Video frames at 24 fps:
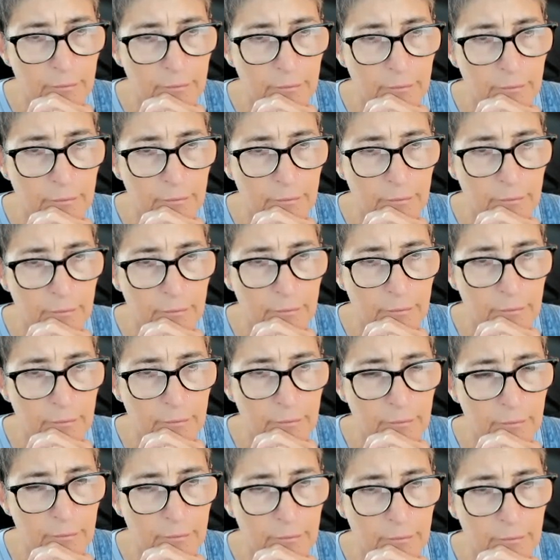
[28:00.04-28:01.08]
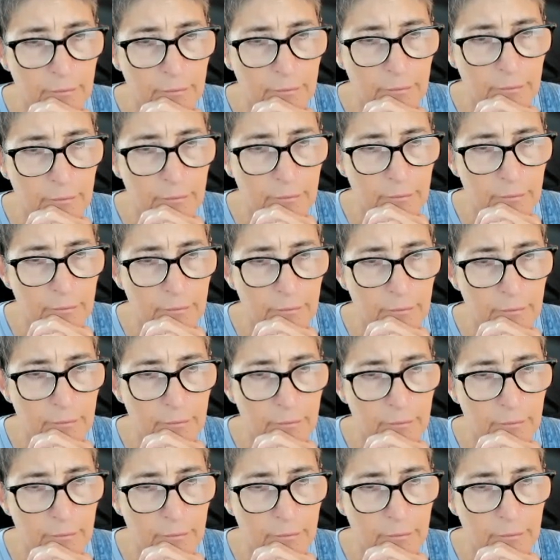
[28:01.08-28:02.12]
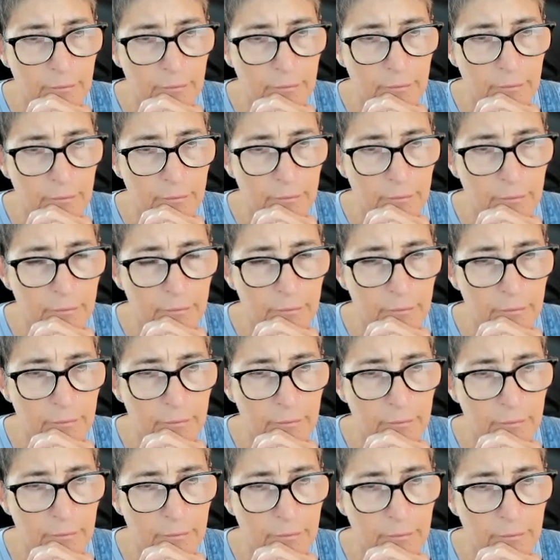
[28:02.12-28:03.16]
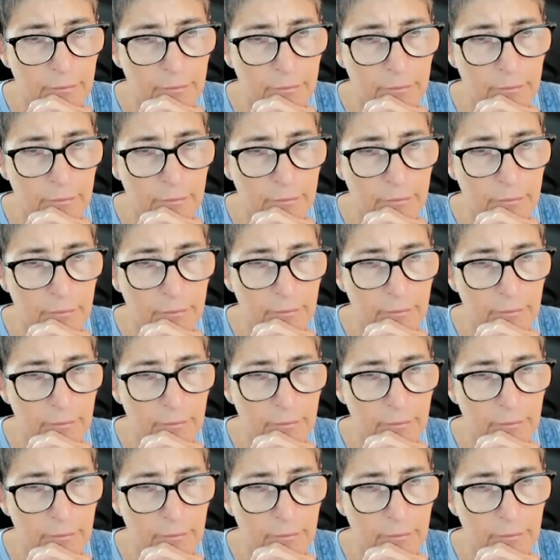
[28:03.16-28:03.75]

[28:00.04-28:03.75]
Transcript: (not speaking)